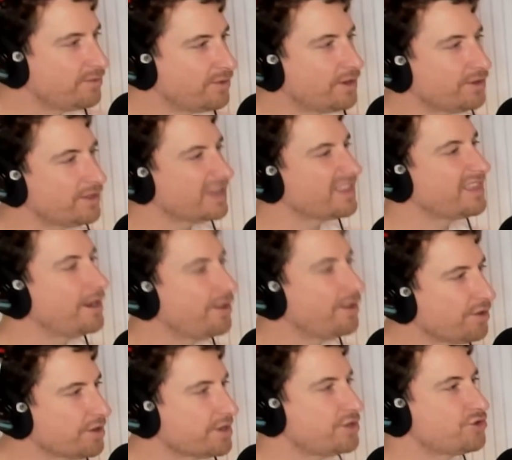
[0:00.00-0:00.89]
world, like
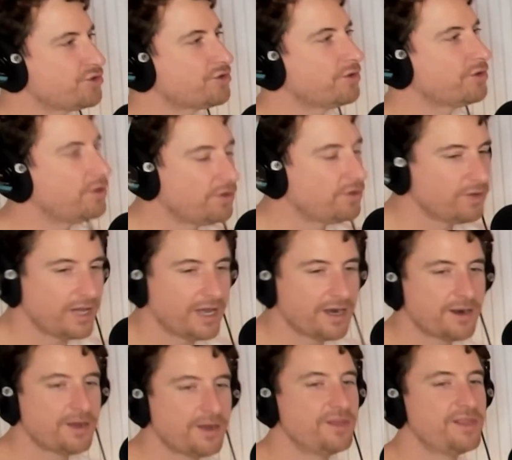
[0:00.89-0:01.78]
they're in control. I
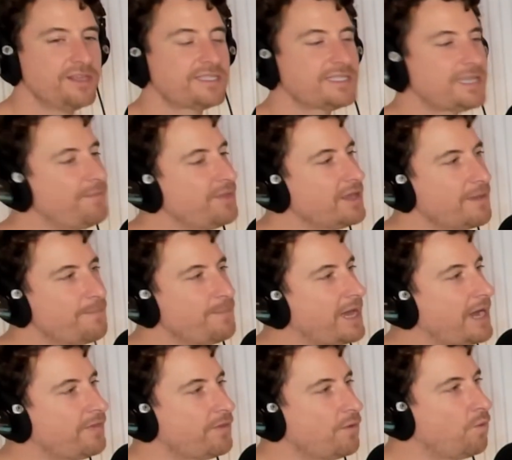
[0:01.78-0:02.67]
don't know. There's something
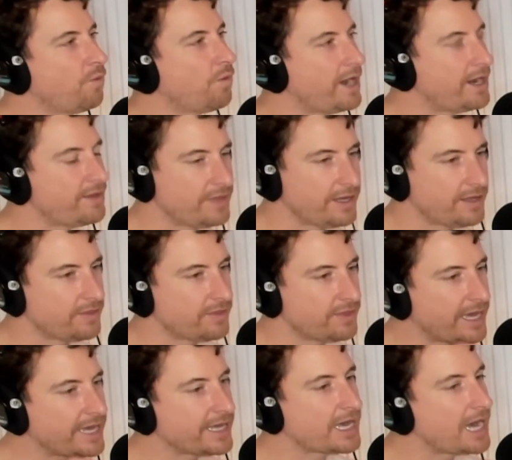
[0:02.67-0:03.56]
about the way that
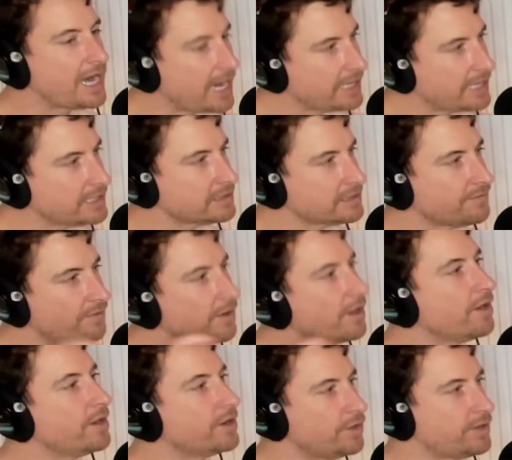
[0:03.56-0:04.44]
they cast
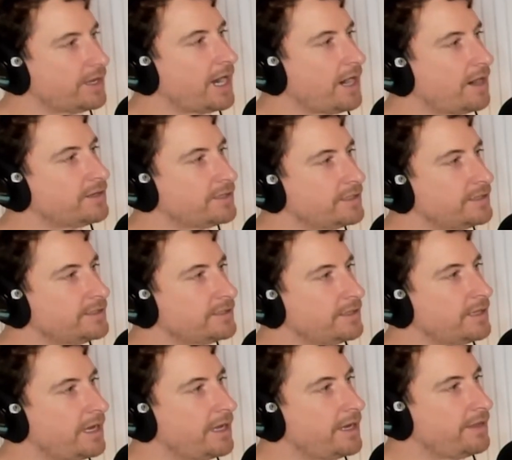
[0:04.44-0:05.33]
very good characters
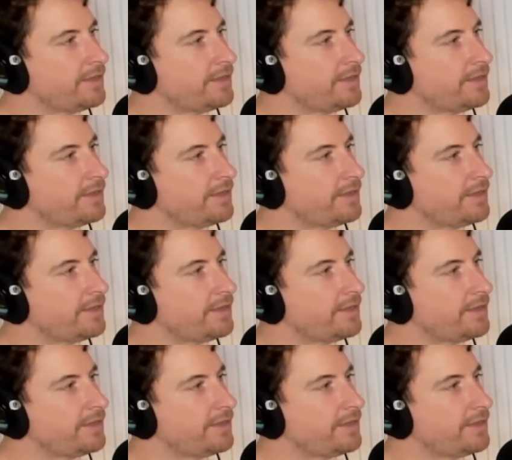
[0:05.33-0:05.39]
in that.